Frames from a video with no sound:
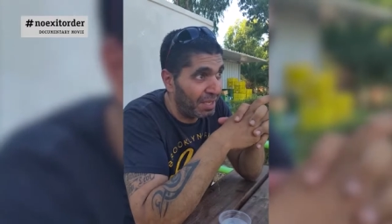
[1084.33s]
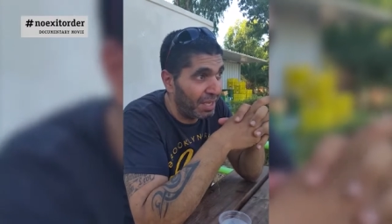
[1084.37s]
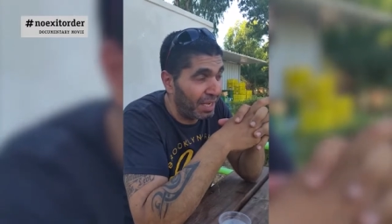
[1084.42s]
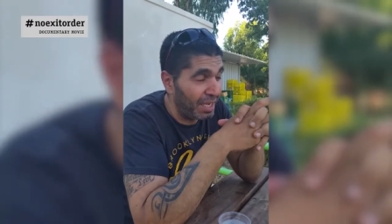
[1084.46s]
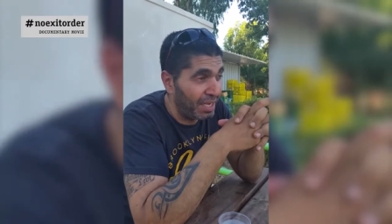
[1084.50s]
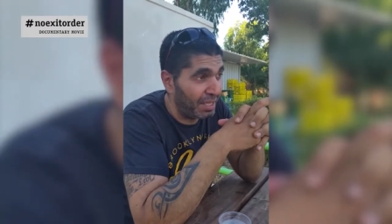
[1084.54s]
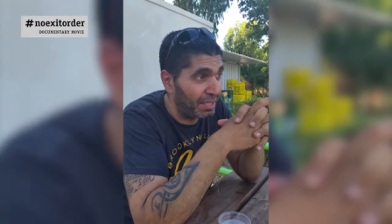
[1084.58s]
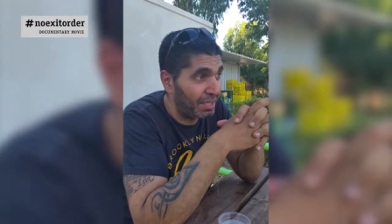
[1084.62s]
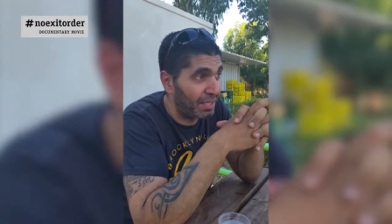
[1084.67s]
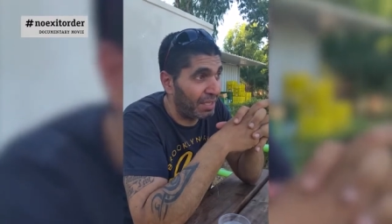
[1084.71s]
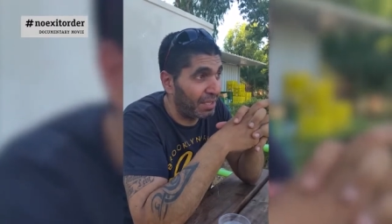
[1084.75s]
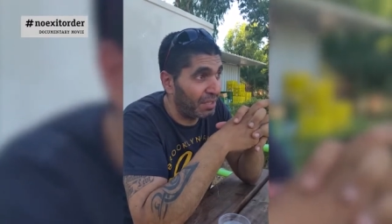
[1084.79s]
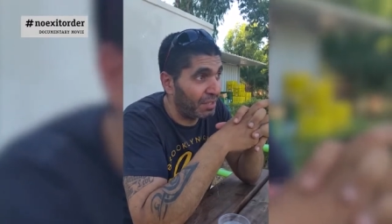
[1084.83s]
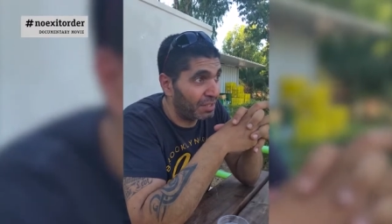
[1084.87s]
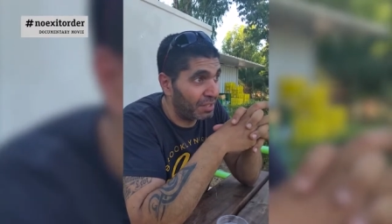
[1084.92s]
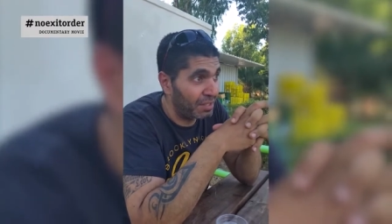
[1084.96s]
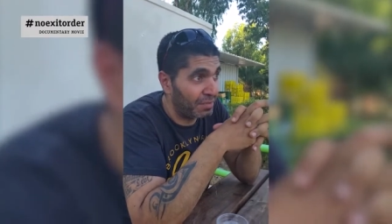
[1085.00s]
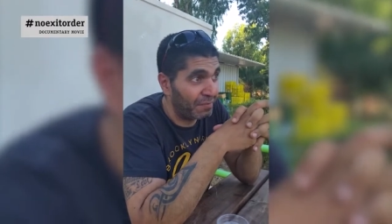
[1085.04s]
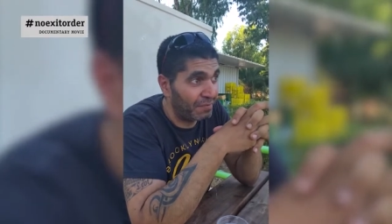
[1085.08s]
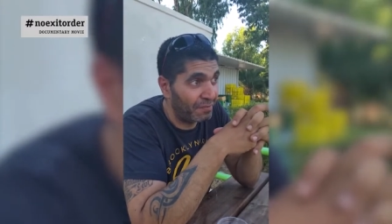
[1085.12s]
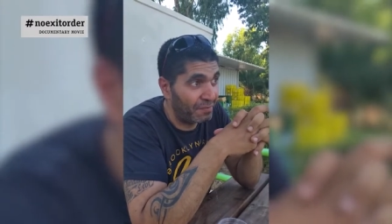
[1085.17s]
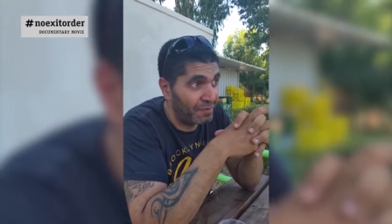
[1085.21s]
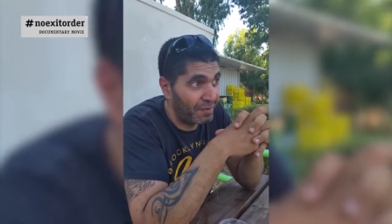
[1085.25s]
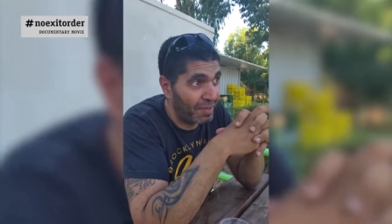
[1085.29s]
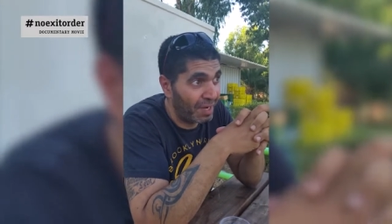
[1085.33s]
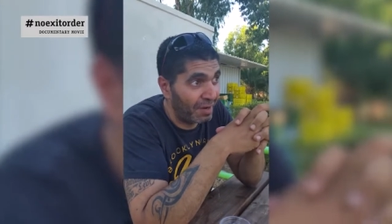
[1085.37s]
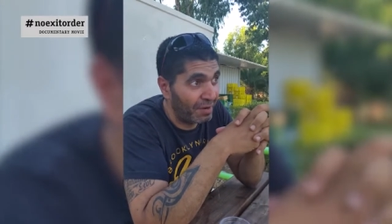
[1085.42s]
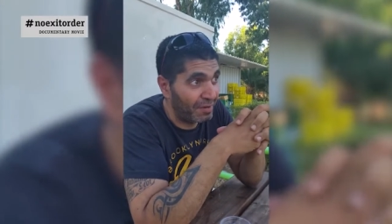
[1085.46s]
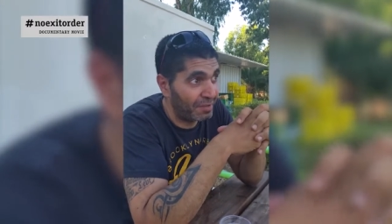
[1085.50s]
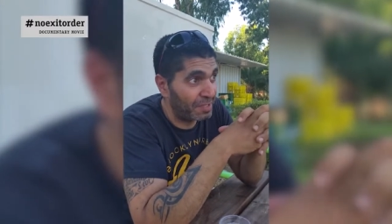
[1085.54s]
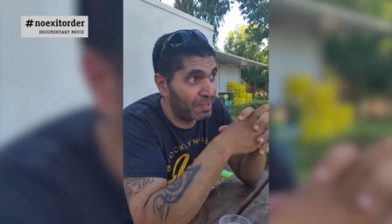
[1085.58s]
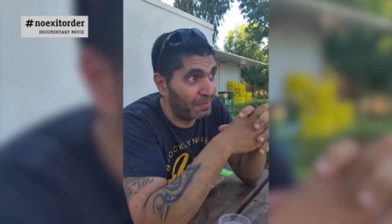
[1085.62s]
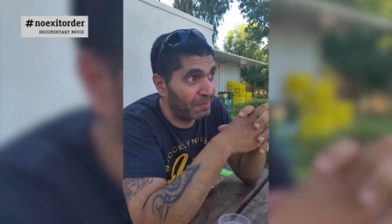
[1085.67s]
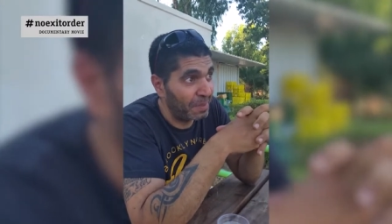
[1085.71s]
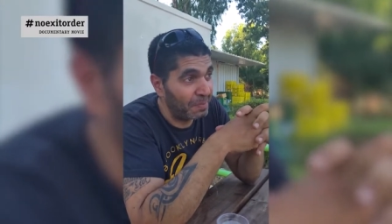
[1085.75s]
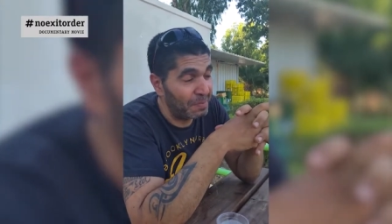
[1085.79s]
and a lot of
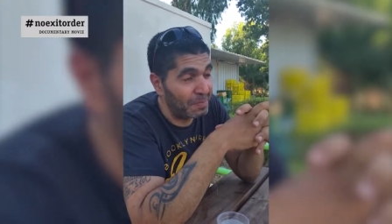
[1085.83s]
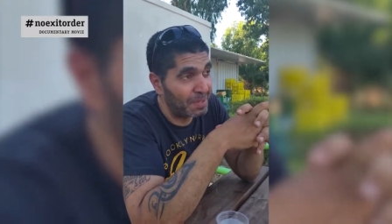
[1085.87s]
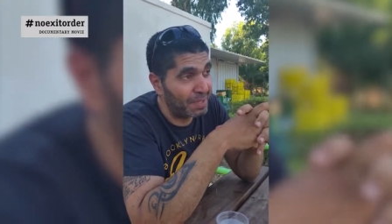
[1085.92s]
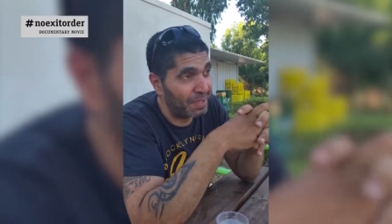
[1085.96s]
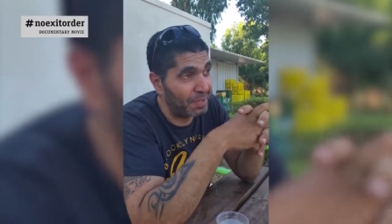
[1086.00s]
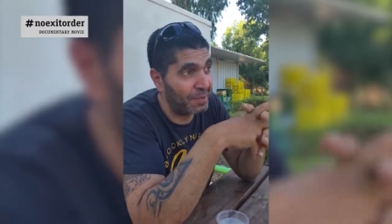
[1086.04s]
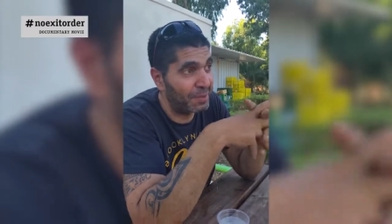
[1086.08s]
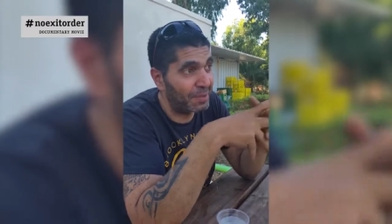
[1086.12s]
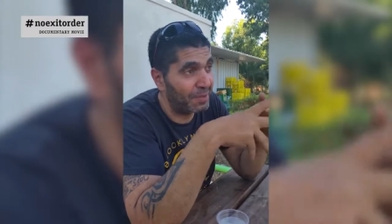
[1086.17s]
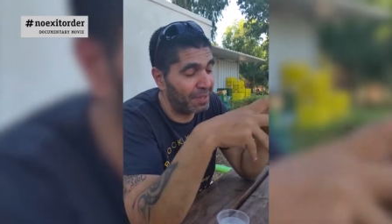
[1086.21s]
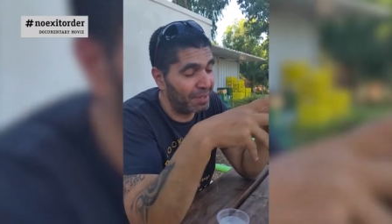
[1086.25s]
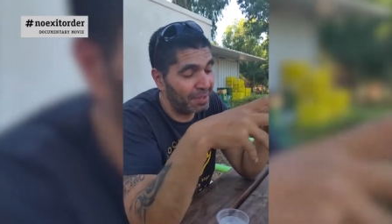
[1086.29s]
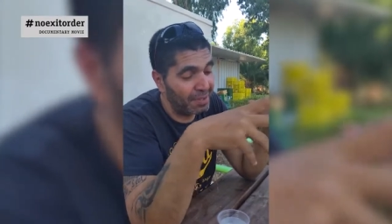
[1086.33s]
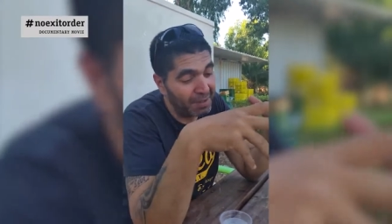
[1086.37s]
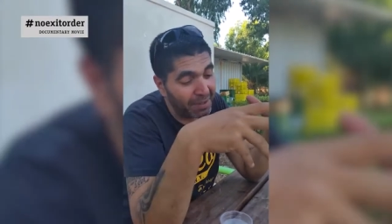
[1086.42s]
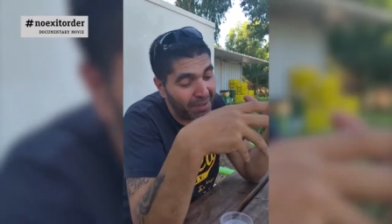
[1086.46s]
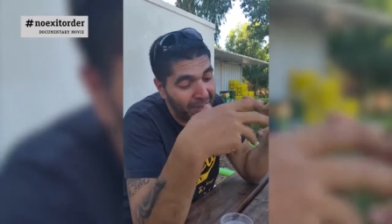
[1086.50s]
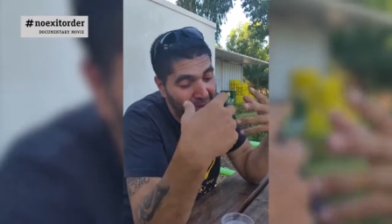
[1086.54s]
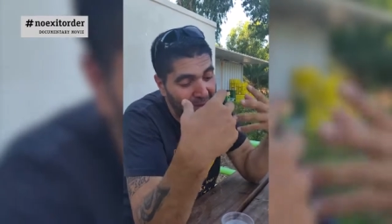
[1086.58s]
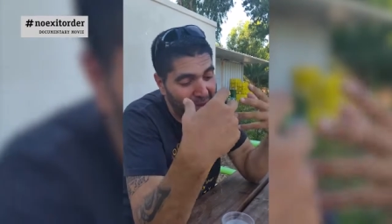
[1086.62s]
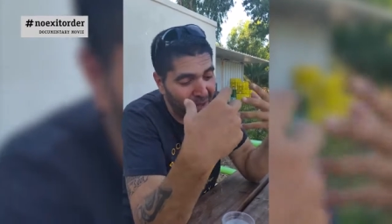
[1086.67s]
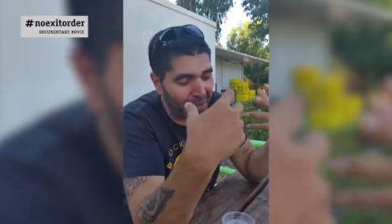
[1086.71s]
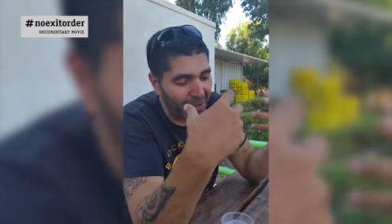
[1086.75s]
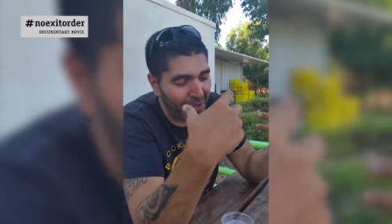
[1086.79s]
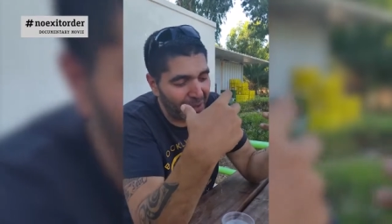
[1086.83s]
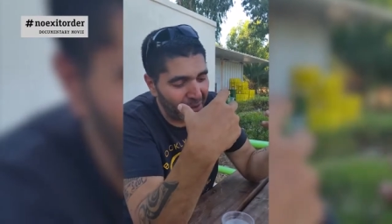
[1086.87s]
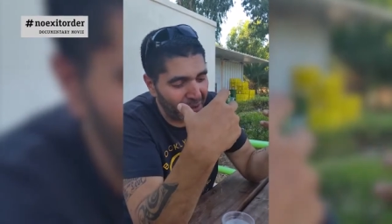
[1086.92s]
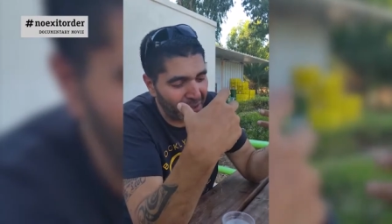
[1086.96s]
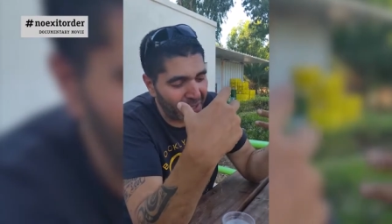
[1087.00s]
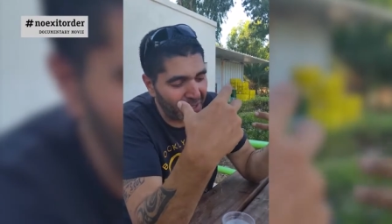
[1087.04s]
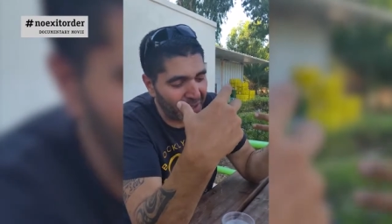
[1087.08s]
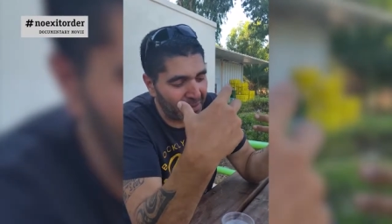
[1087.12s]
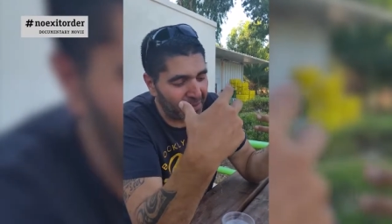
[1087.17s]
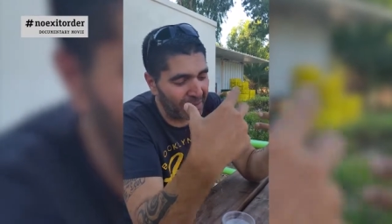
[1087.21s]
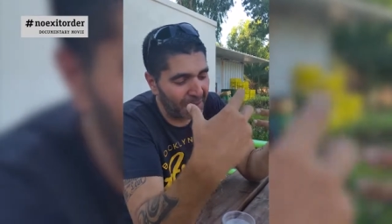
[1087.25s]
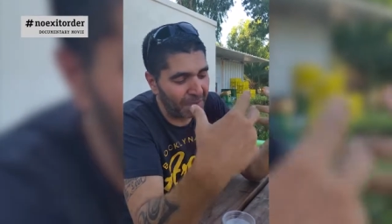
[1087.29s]
Arab people
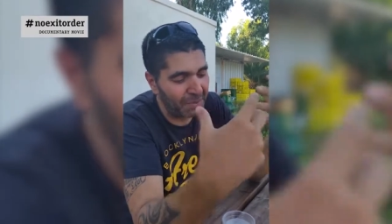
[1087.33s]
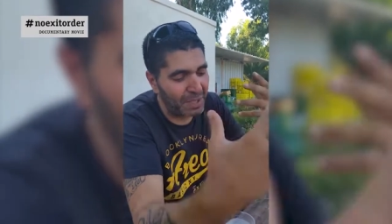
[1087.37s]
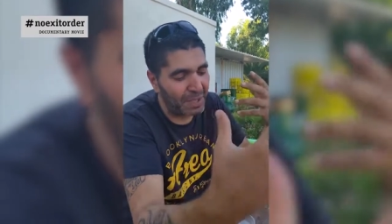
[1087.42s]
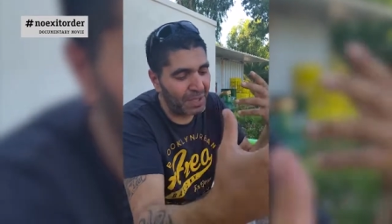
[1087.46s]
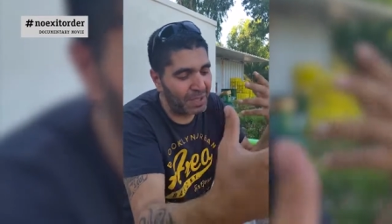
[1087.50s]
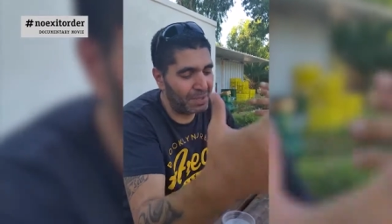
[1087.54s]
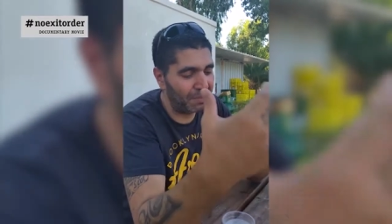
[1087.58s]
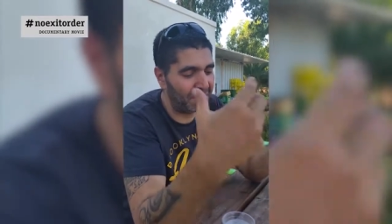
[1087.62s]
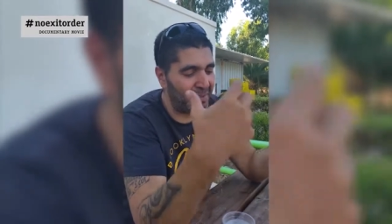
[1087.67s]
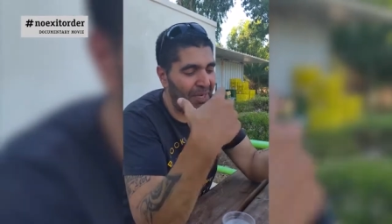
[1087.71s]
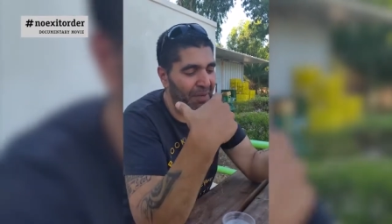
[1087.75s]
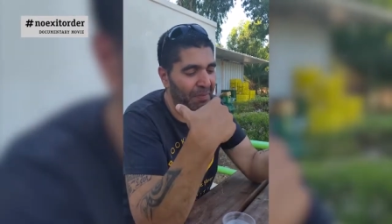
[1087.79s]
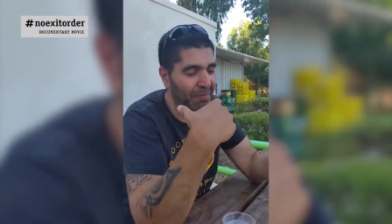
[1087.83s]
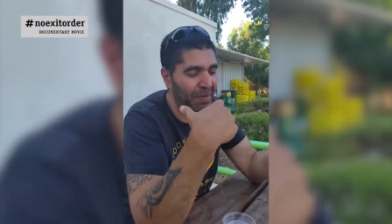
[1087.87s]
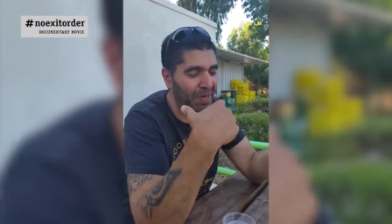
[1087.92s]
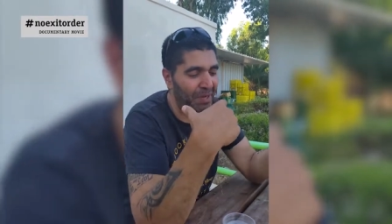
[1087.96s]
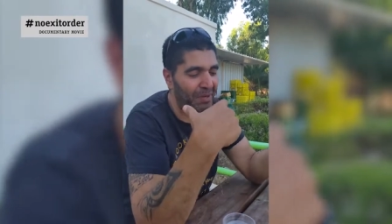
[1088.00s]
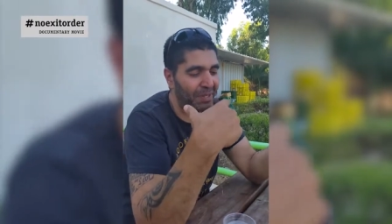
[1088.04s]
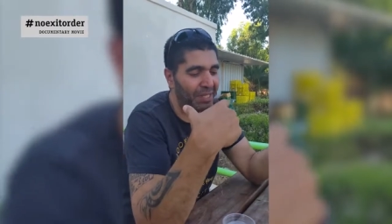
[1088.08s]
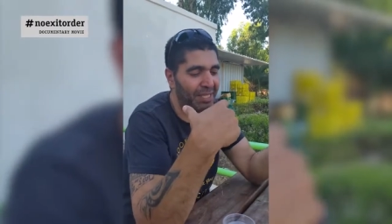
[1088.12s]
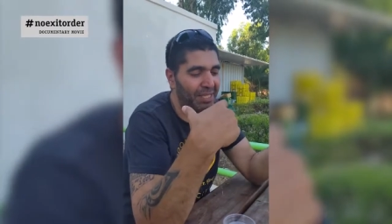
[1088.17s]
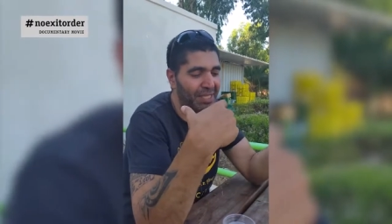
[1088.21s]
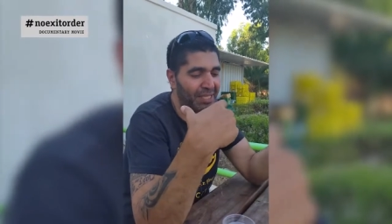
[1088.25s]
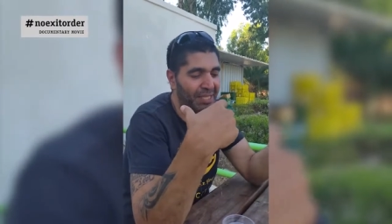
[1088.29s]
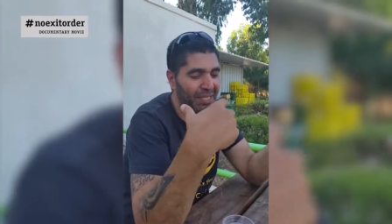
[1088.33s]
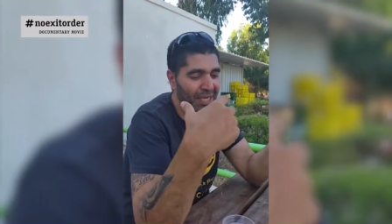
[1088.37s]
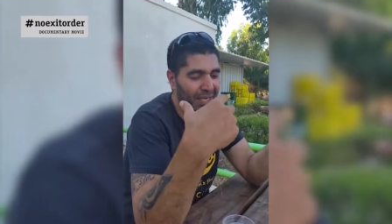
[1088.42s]
look at me because my parents